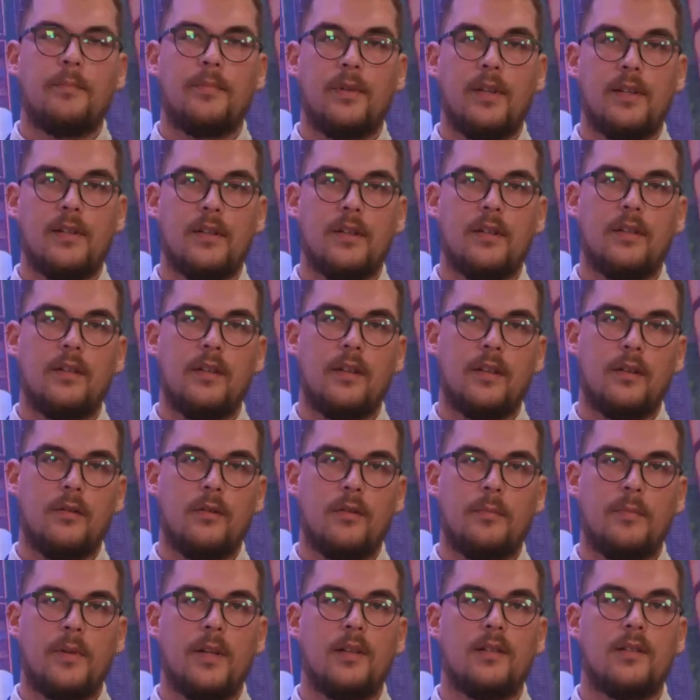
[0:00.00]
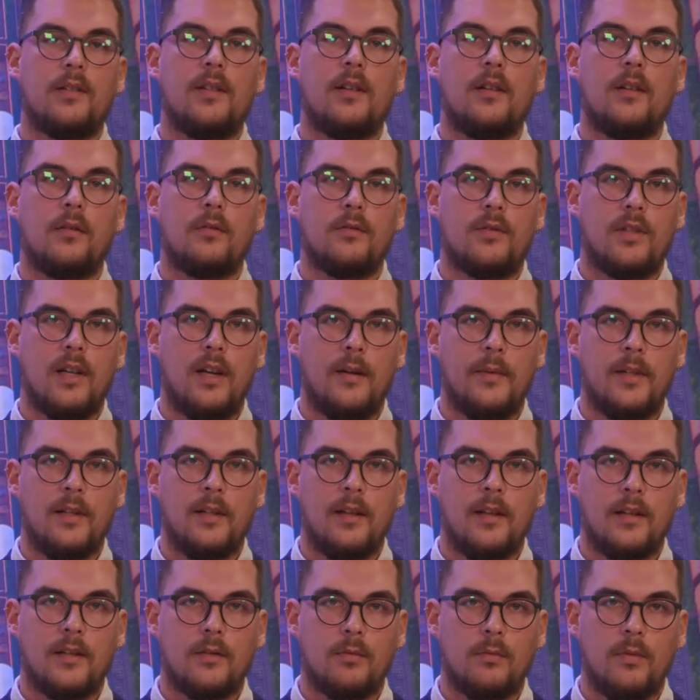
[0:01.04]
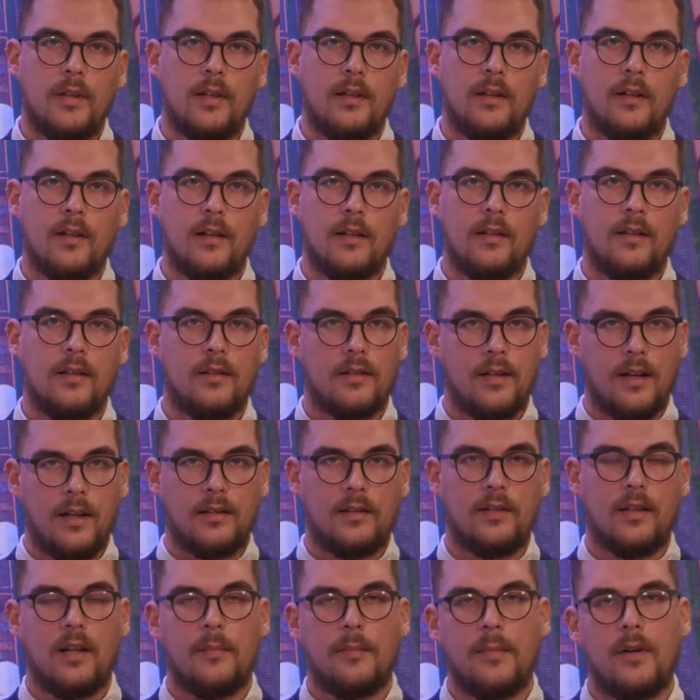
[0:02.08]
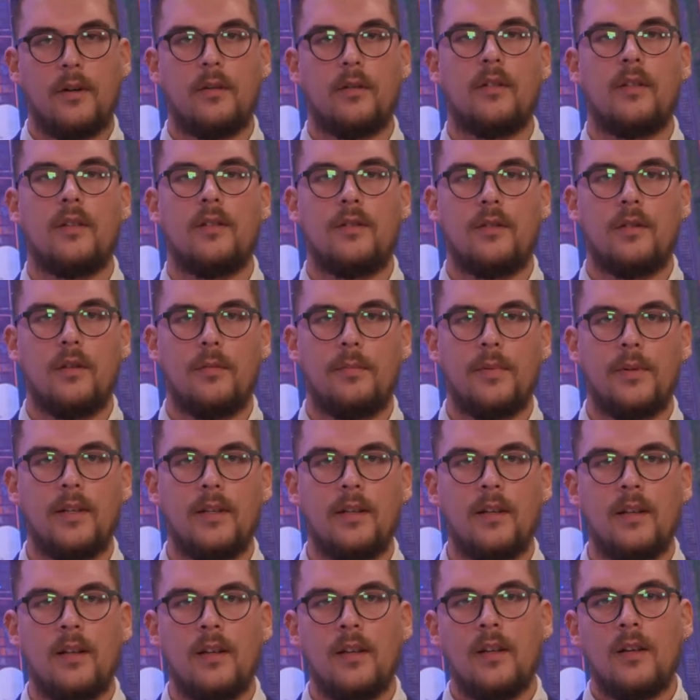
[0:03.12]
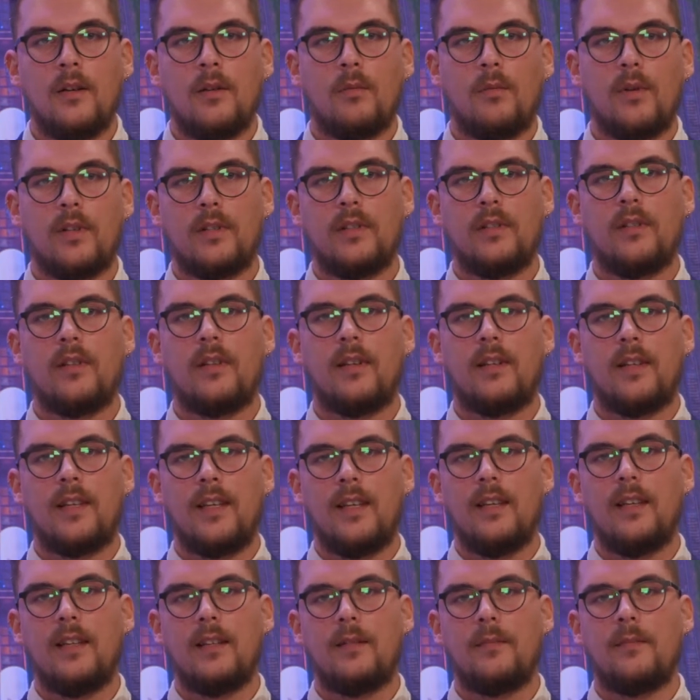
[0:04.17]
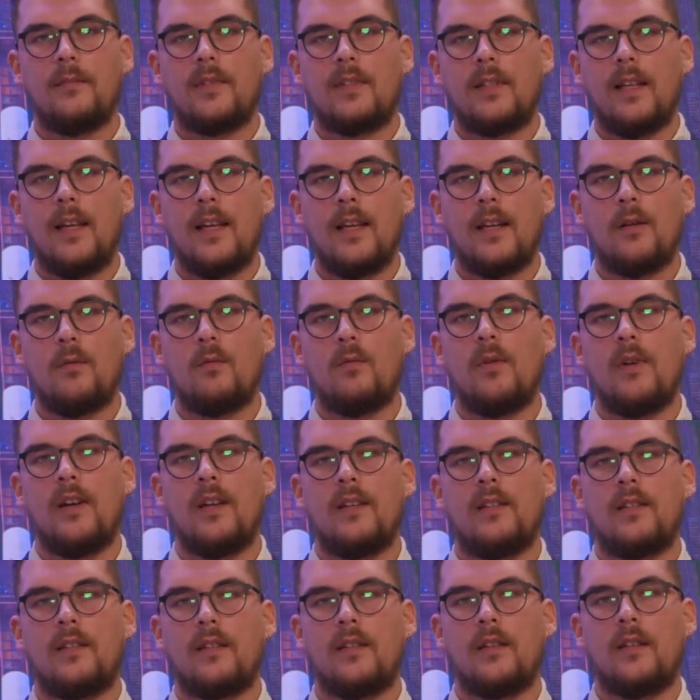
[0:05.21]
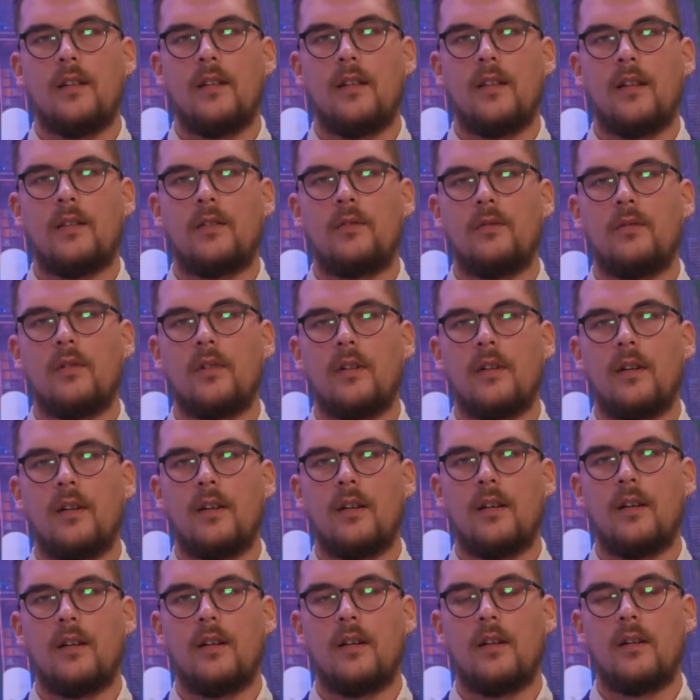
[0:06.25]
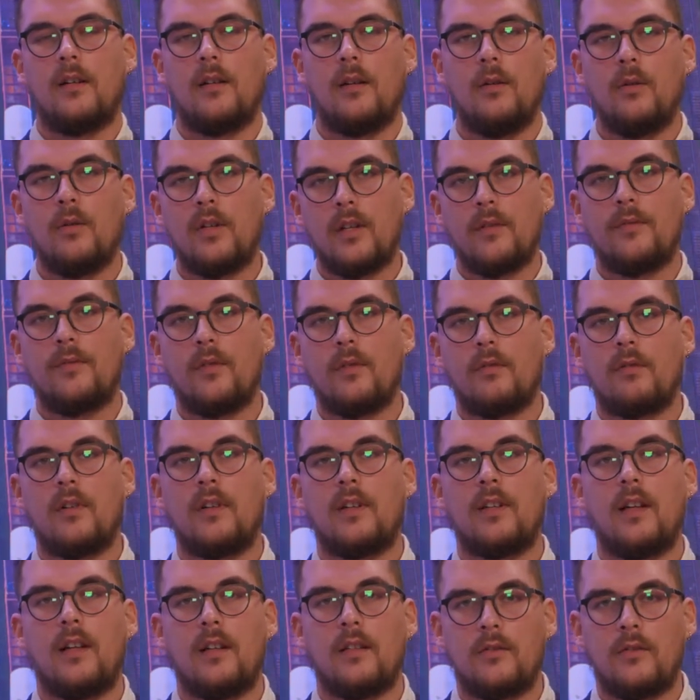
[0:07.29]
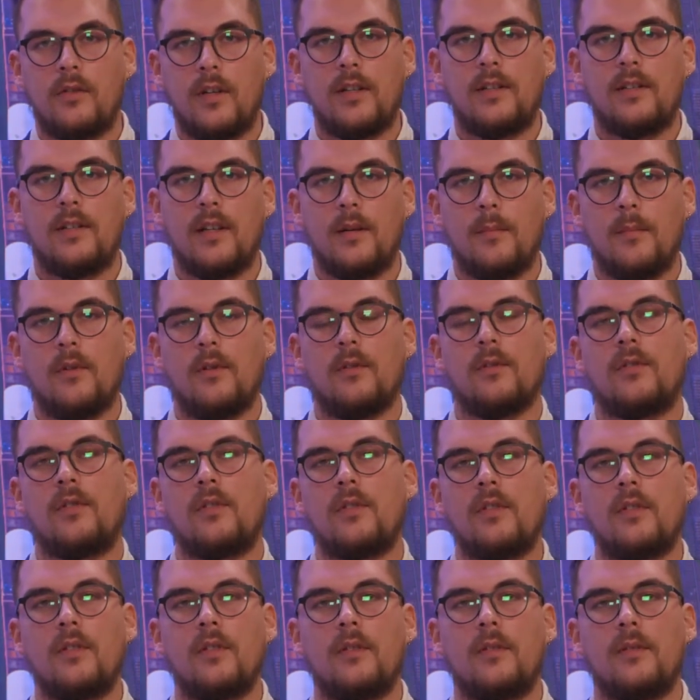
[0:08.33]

present in the European Silk Road Summit next week, discussing about this topic. What are the key takeaways that you are looking forward to addressing most?